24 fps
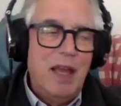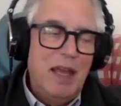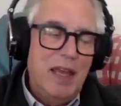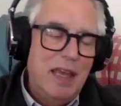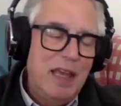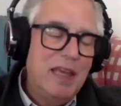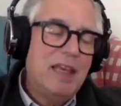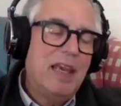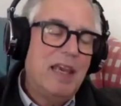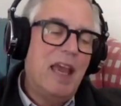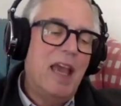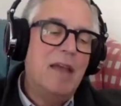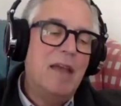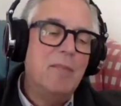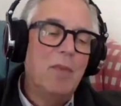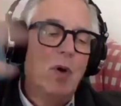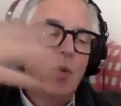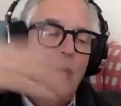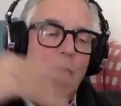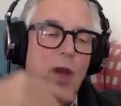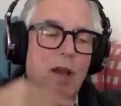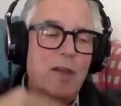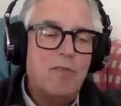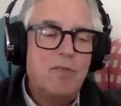he came
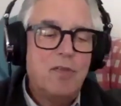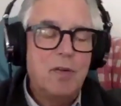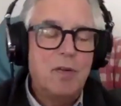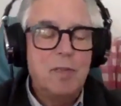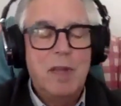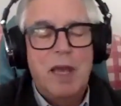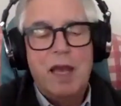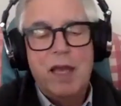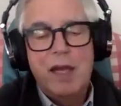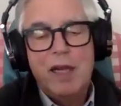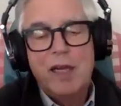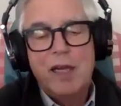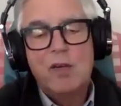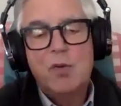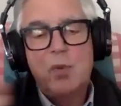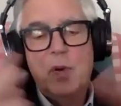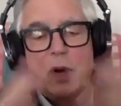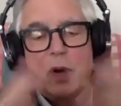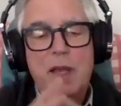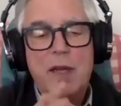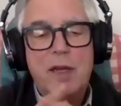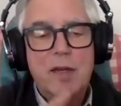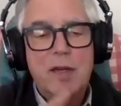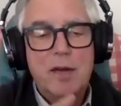away from that and
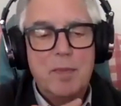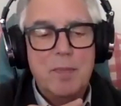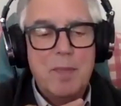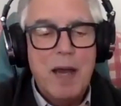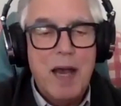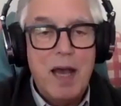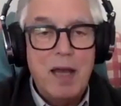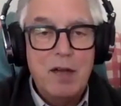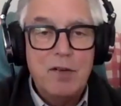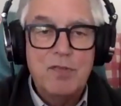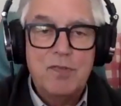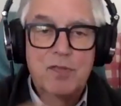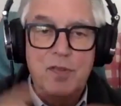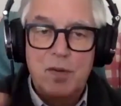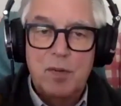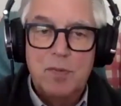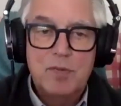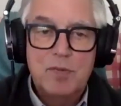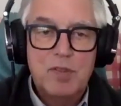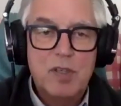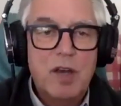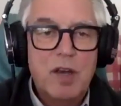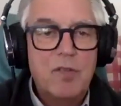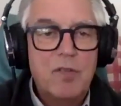created a model for
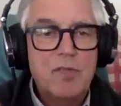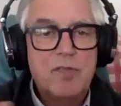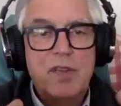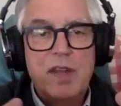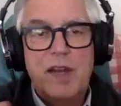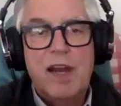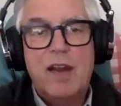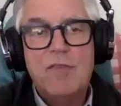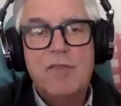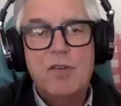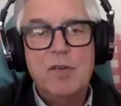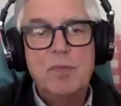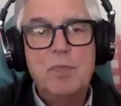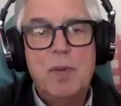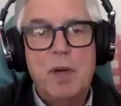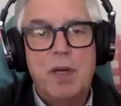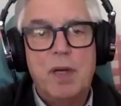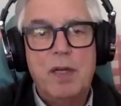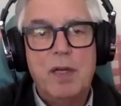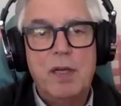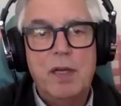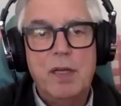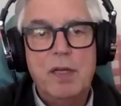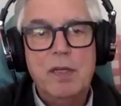himself that
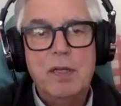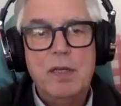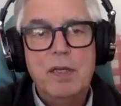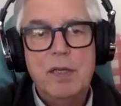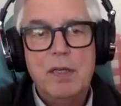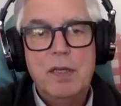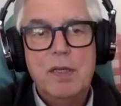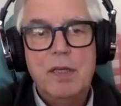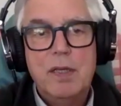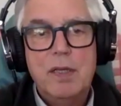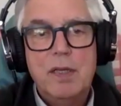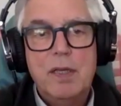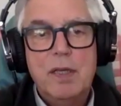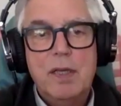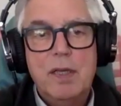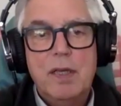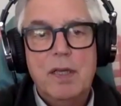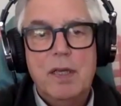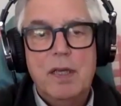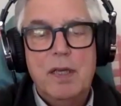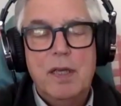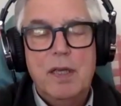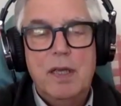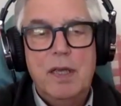everybody
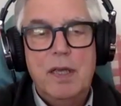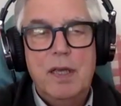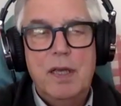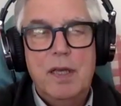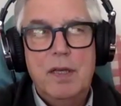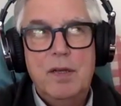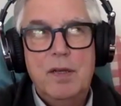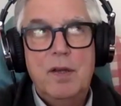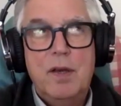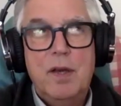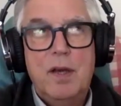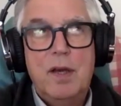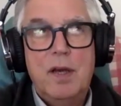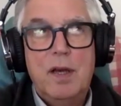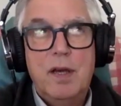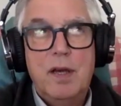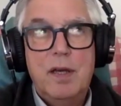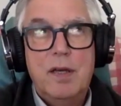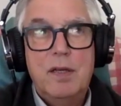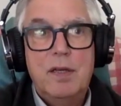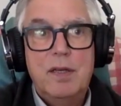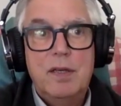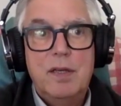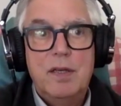in
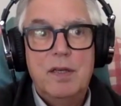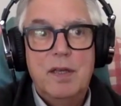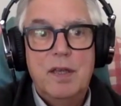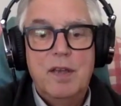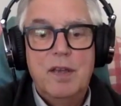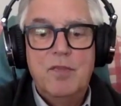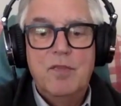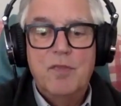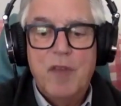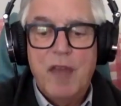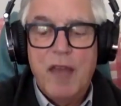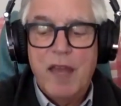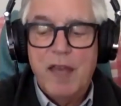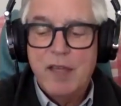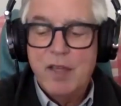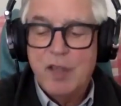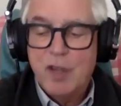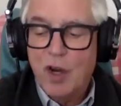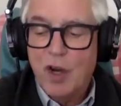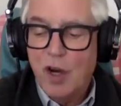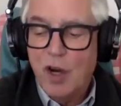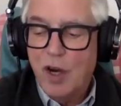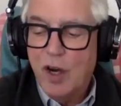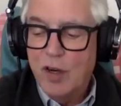uh, in
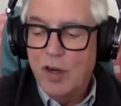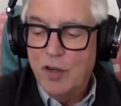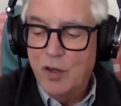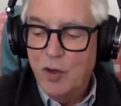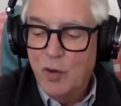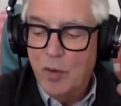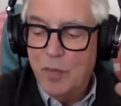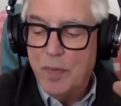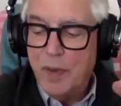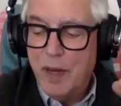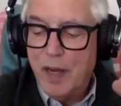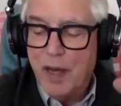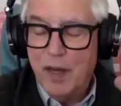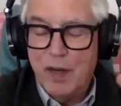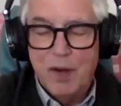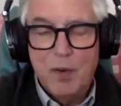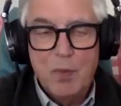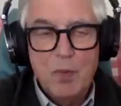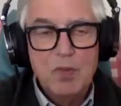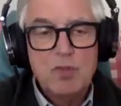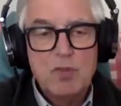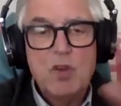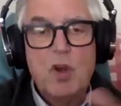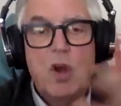Vanguard knew about.
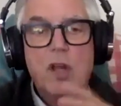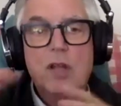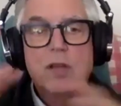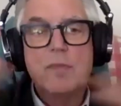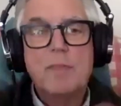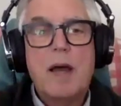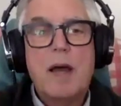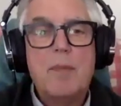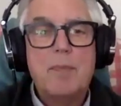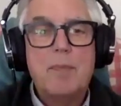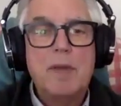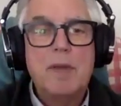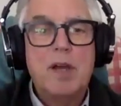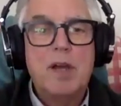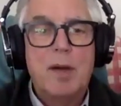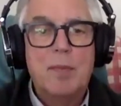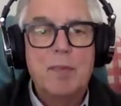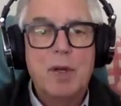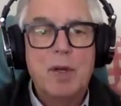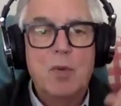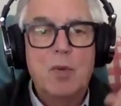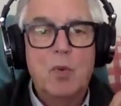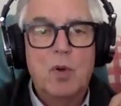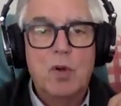It was all about
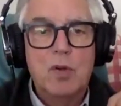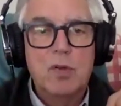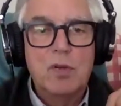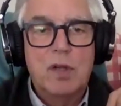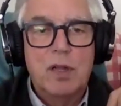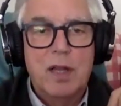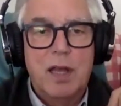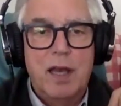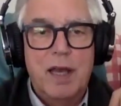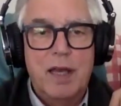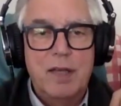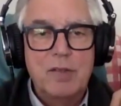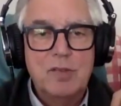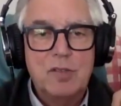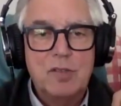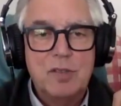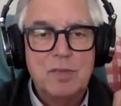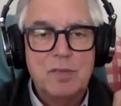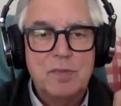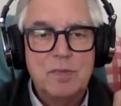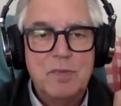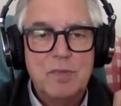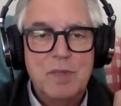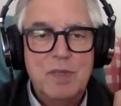becoming world
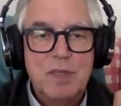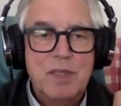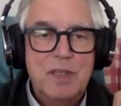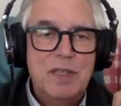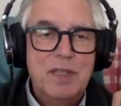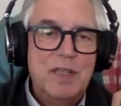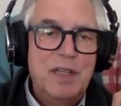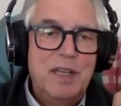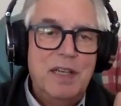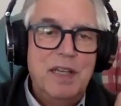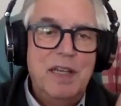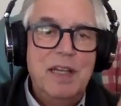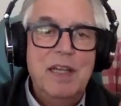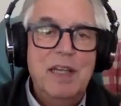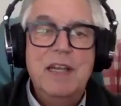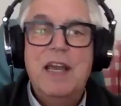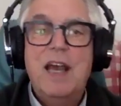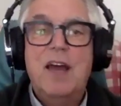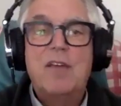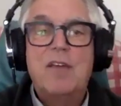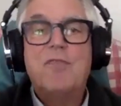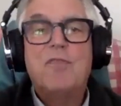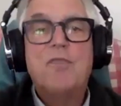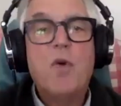class. He
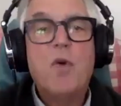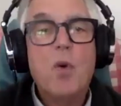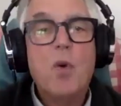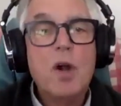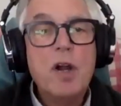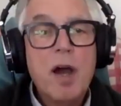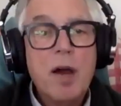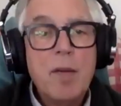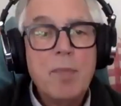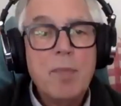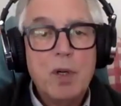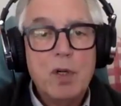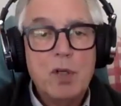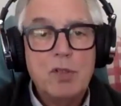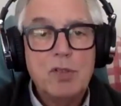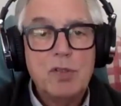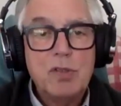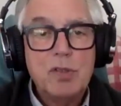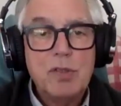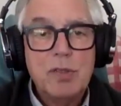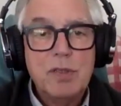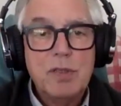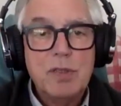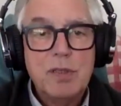had four
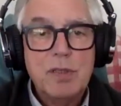numbers,